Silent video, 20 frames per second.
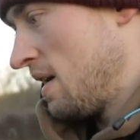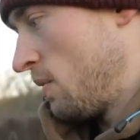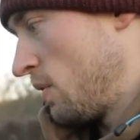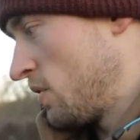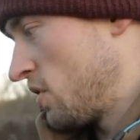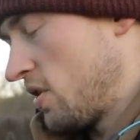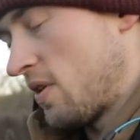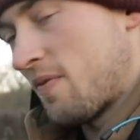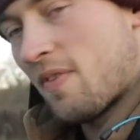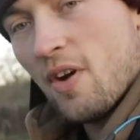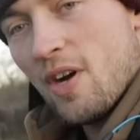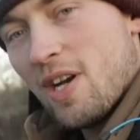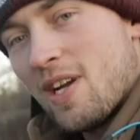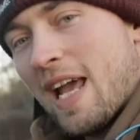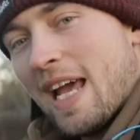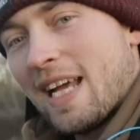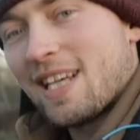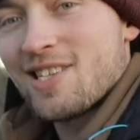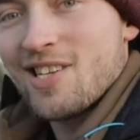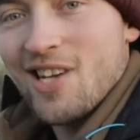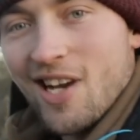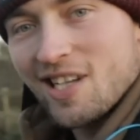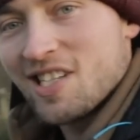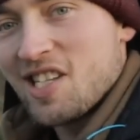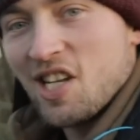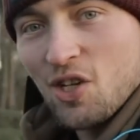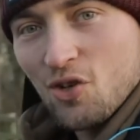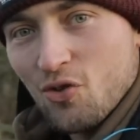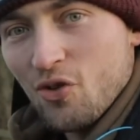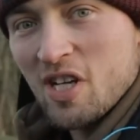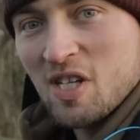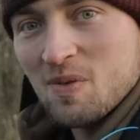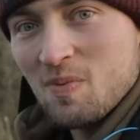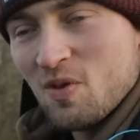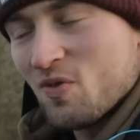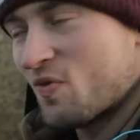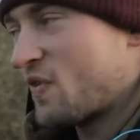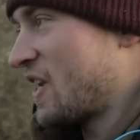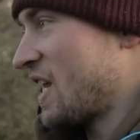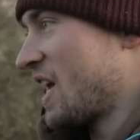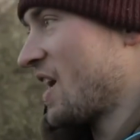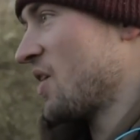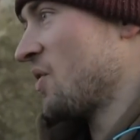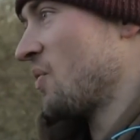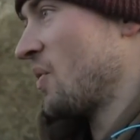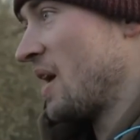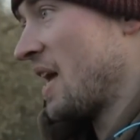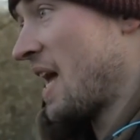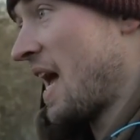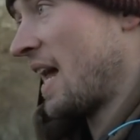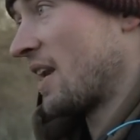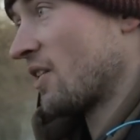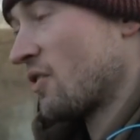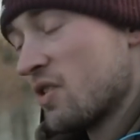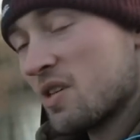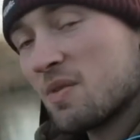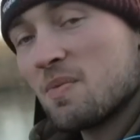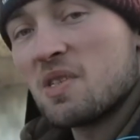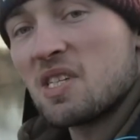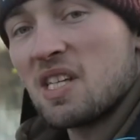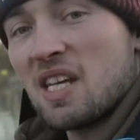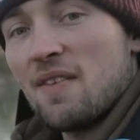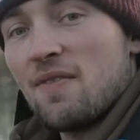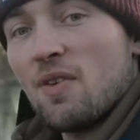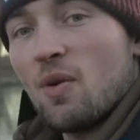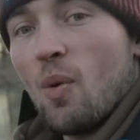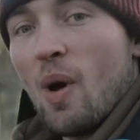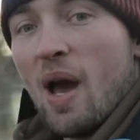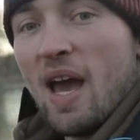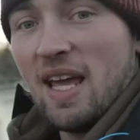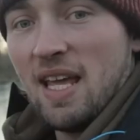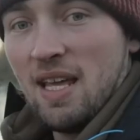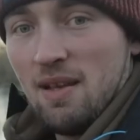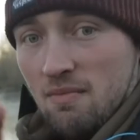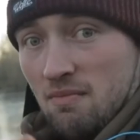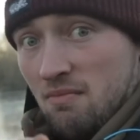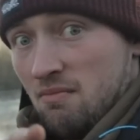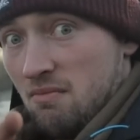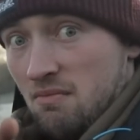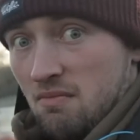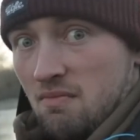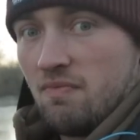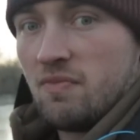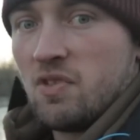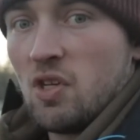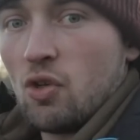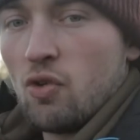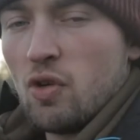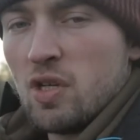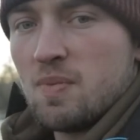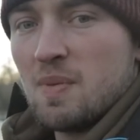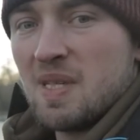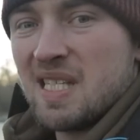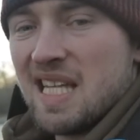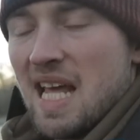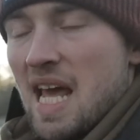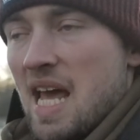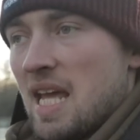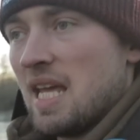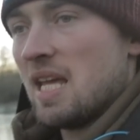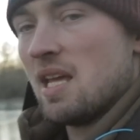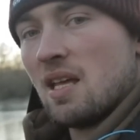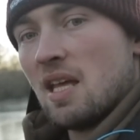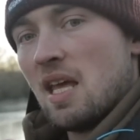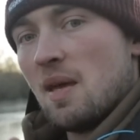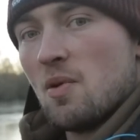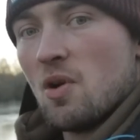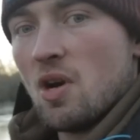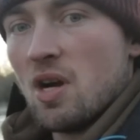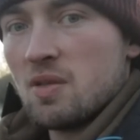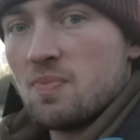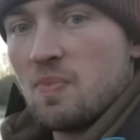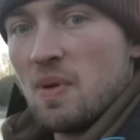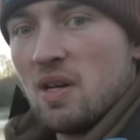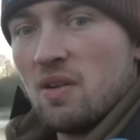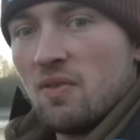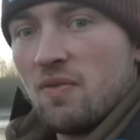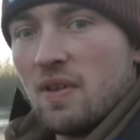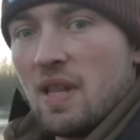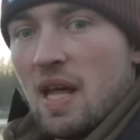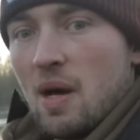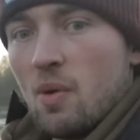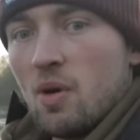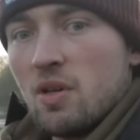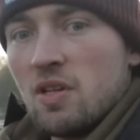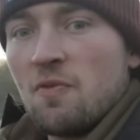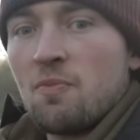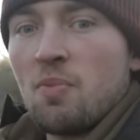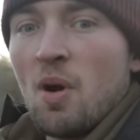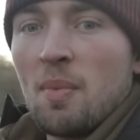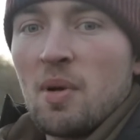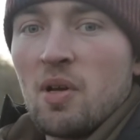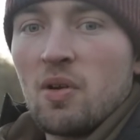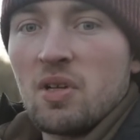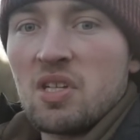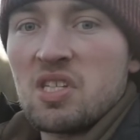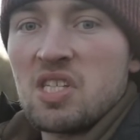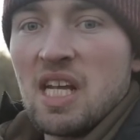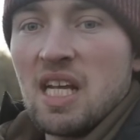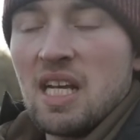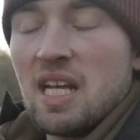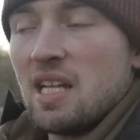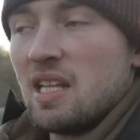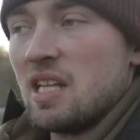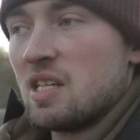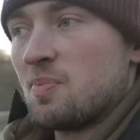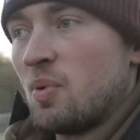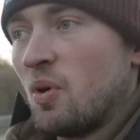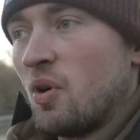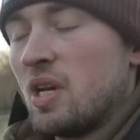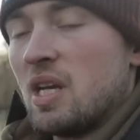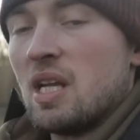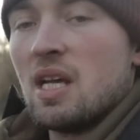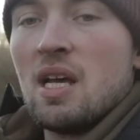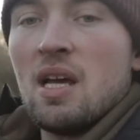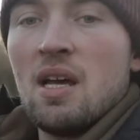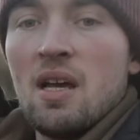We've done a very exciting Christmas video and a Christmas giveaway. So Christmas Day, keep your eyes peeled for that one. You've probably already seen it at this point.